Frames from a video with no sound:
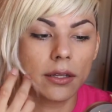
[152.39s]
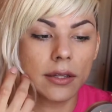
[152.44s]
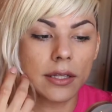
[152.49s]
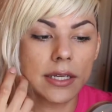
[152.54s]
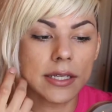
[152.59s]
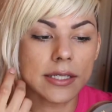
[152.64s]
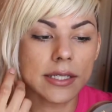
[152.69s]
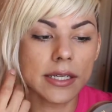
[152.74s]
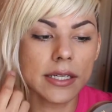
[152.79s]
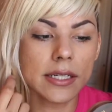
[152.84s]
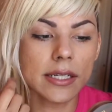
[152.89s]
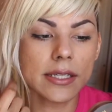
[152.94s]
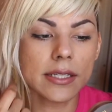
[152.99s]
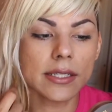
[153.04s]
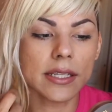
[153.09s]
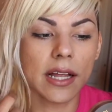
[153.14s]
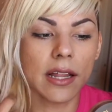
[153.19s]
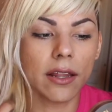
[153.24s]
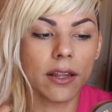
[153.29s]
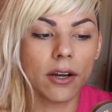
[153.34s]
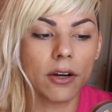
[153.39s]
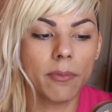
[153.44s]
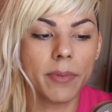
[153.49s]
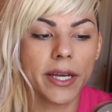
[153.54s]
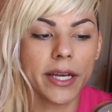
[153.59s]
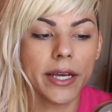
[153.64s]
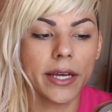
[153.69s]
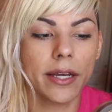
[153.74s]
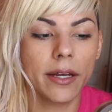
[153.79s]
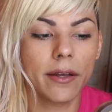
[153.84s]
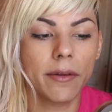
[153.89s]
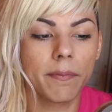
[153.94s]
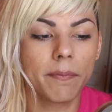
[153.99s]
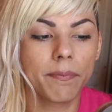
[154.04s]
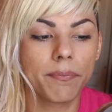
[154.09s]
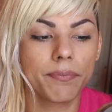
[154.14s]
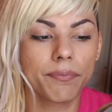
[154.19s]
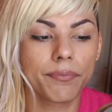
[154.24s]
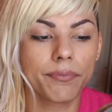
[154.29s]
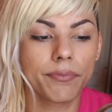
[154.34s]
this is a little bit
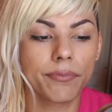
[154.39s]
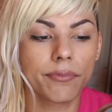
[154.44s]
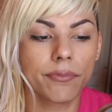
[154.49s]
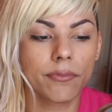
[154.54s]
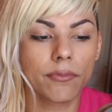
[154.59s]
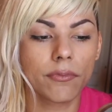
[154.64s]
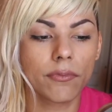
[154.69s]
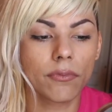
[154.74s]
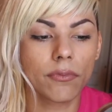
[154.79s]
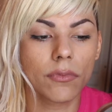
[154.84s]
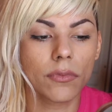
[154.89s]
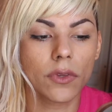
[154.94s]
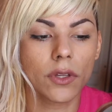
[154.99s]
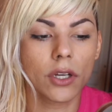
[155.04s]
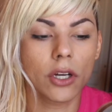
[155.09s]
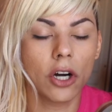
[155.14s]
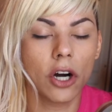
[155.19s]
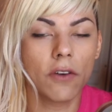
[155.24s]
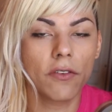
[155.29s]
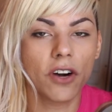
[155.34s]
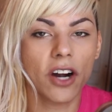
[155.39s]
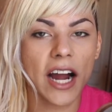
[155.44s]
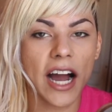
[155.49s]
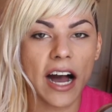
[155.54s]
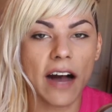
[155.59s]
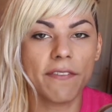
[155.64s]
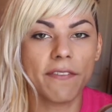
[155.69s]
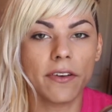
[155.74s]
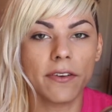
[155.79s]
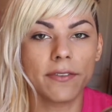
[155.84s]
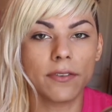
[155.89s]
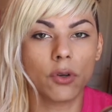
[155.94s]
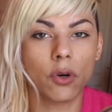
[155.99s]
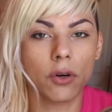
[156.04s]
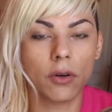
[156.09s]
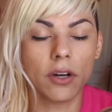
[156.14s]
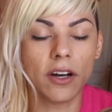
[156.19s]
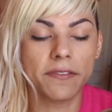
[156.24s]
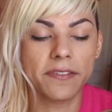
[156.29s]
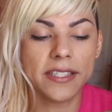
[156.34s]
over half
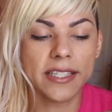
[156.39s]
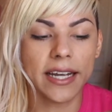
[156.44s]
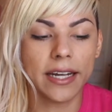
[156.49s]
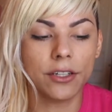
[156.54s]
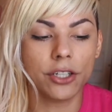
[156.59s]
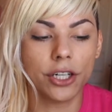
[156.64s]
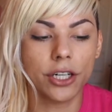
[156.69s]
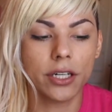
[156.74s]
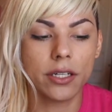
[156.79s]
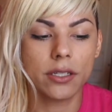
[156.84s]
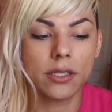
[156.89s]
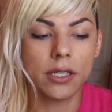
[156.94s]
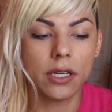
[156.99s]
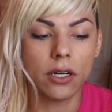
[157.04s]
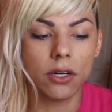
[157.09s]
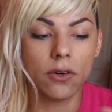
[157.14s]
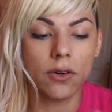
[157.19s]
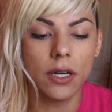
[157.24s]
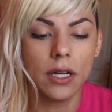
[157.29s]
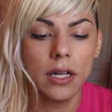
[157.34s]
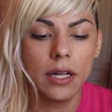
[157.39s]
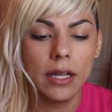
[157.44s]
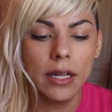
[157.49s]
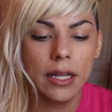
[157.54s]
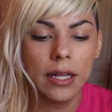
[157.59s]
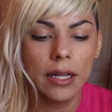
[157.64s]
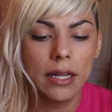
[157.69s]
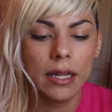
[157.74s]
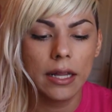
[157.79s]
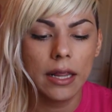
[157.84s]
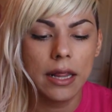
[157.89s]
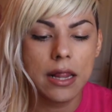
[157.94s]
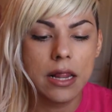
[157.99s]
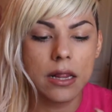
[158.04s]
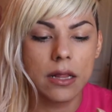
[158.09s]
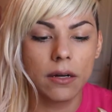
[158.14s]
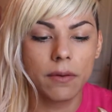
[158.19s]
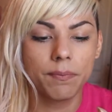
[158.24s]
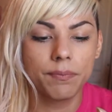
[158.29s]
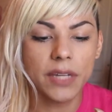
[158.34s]
of standard, so
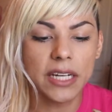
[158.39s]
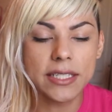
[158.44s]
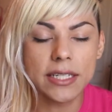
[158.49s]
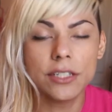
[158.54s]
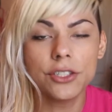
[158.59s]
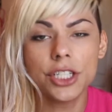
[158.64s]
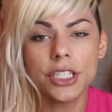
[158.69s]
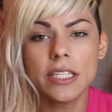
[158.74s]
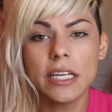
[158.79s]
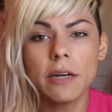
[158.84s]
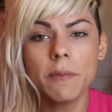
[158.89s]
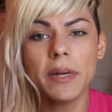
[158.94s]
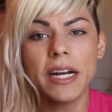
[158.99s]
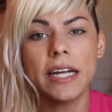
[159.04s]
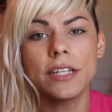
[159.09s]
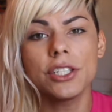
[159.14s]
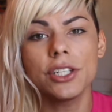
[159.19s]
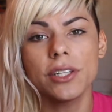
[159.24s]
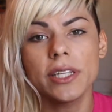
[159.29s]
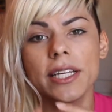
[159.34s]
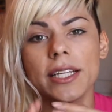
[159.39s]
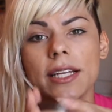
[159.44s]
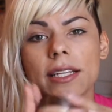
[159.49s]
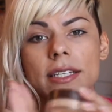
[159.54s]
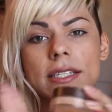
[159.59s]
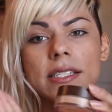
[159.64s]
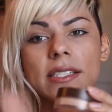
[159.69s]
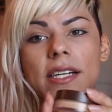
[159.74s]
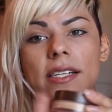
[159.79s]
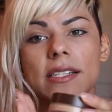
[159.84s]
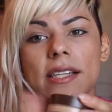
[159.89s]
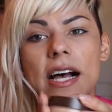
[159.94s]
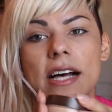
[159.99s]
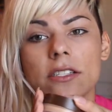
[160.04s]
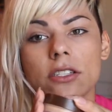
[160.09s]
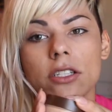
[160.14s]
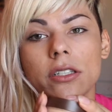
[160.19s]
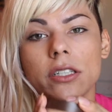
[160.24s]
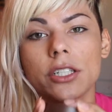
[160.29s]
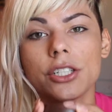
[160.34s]
that's interesting, but I do think that this does
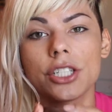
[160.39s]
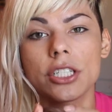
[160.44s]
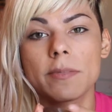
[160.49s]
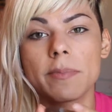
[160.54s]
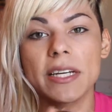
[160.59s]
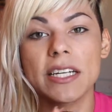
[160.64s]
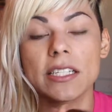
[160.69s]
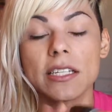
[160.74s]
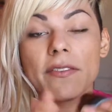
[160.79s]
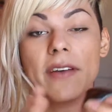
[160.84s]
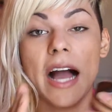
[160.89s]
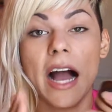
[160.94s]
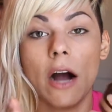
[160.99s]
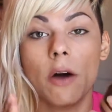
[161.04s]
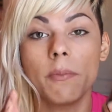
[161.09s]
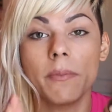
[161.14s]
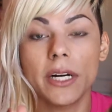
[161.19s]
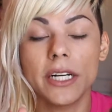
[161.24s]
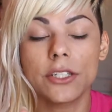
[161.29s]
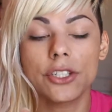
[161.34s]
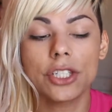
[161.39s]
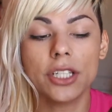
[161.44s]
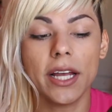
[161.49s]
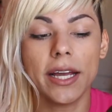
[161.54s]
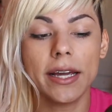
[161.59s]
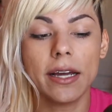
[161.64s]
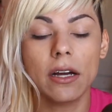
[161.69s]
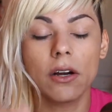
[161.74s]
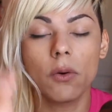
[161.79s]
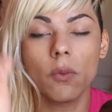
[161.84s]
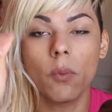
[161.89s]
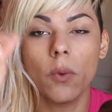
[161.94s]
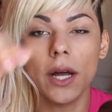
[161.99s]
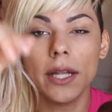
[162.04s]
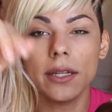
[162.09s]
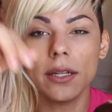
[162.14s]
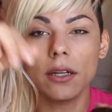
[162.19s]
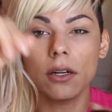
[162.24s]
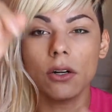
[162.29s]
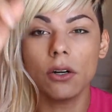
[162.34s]
last longer just because of how much, like,
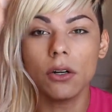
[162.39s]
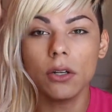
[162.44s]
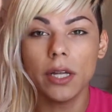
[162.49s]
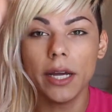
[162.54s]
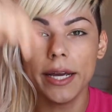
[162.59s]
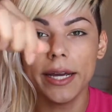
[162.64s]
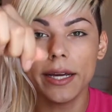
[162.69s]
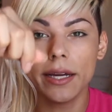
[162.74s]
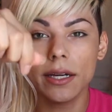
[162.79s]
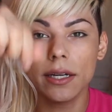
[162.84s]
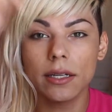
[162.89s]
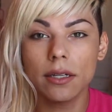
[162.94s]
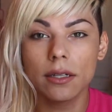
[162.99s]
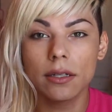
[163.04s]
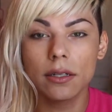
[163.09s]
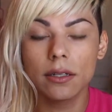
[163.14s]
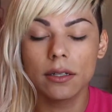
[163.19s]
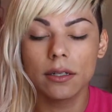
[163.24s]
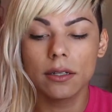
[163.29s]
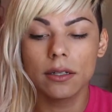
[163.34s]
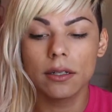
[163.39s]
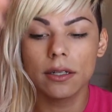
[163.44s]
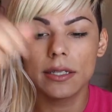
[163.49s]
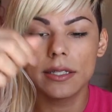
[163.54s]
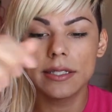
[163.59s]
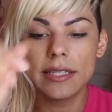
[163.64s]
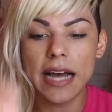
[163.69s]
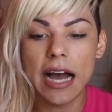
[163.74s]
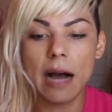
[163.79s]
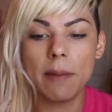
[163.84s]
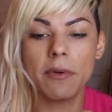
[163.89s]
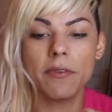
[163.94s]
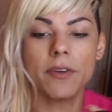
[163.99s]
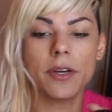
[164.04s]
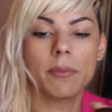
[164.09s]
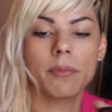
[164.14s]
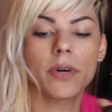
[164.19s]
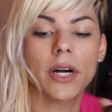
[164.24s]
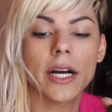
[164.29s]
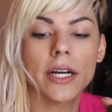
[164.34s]
one little, like, dab of
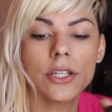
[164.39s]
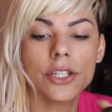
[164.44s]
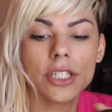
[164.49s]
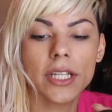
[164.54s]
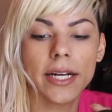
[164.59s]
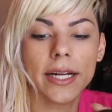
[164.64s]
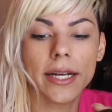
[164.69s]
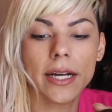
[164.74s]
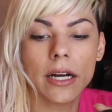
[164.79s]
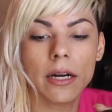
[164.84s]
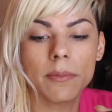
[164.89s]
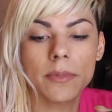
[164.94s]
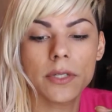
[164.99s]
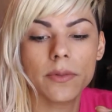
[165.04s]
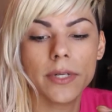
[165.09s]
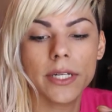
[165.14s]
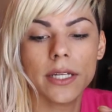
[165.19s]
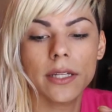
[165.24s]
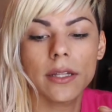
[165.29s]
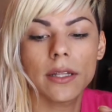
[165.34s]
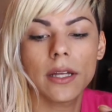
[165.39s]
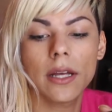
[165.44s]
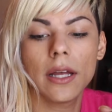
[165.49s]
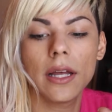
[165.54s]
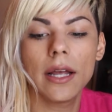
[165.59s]
your brush that it comes with,